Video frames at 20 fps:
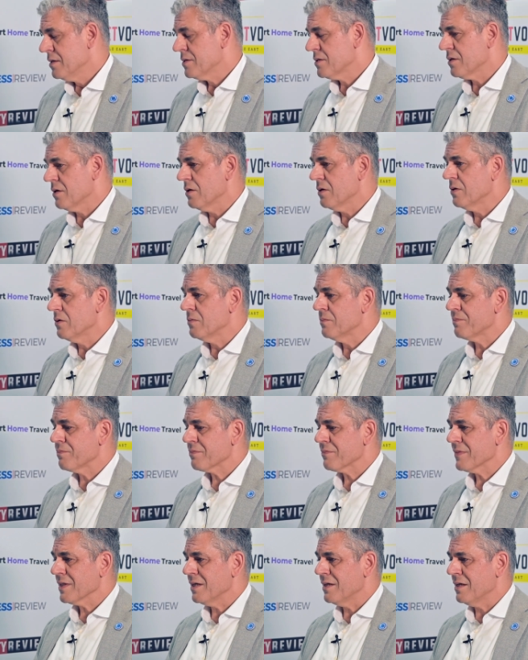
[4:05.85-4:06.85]
So
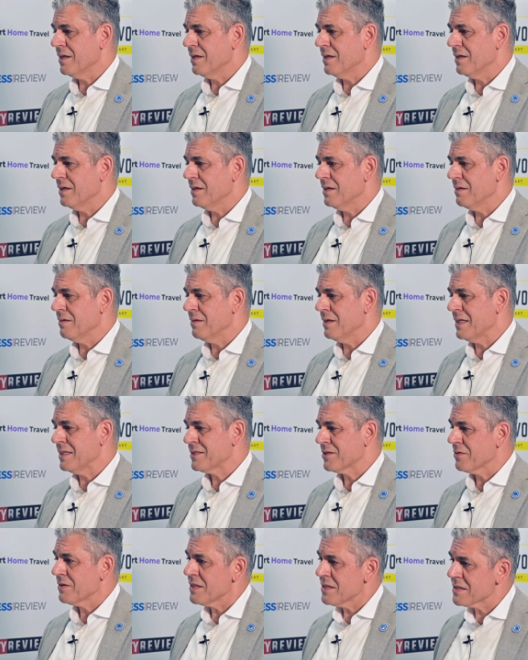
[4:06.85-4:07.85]
uh,
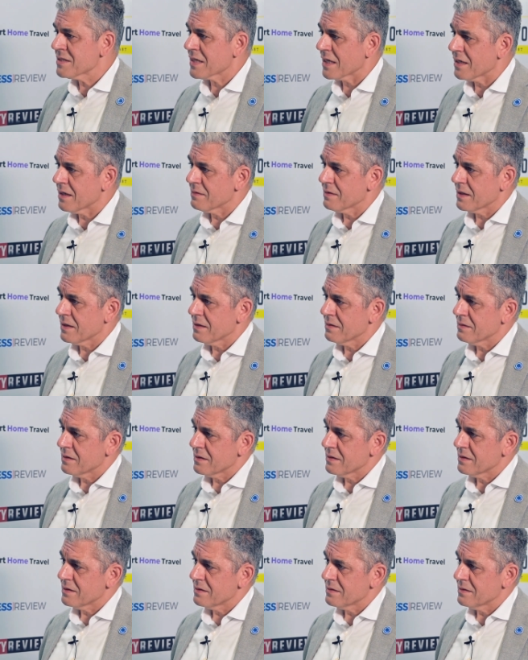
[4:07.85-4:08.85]
and so this is kind of the,
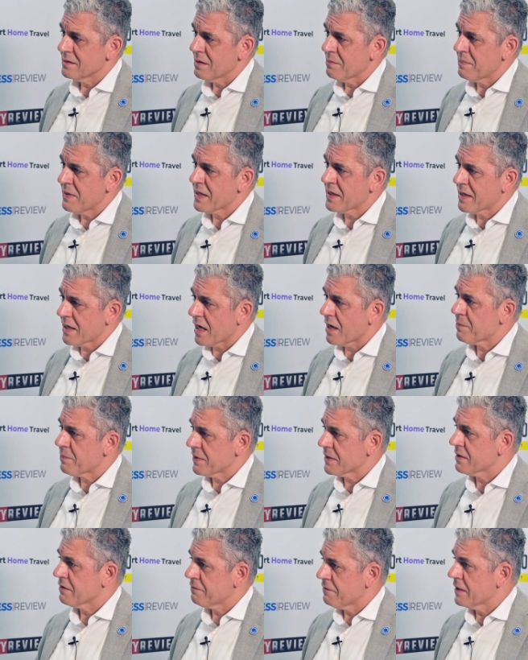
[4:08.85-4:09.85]
the a big gap
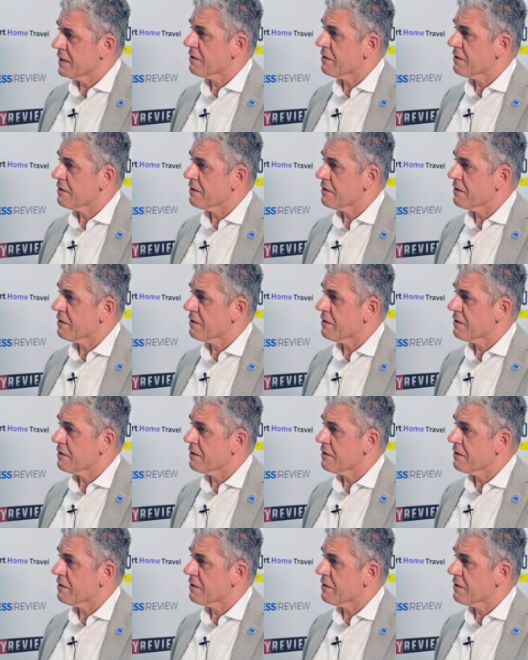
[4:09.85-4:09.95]
in the,